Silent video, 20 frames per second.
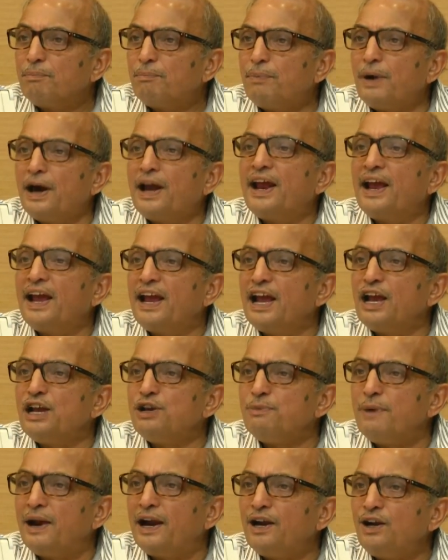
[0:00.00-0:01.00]
Per
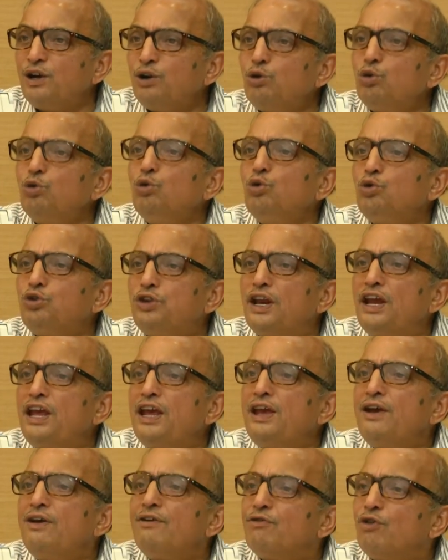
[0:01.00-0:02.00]
engagement, two,
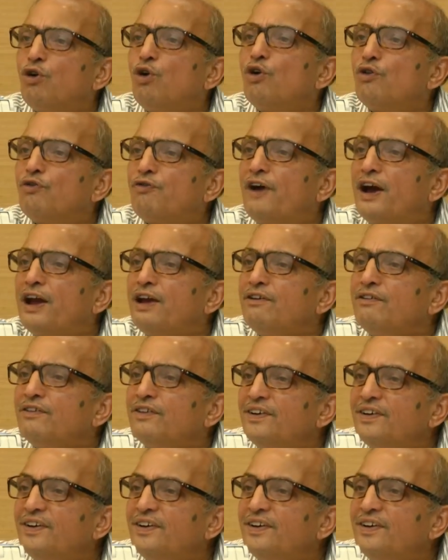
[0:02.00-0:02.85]
three, four, five.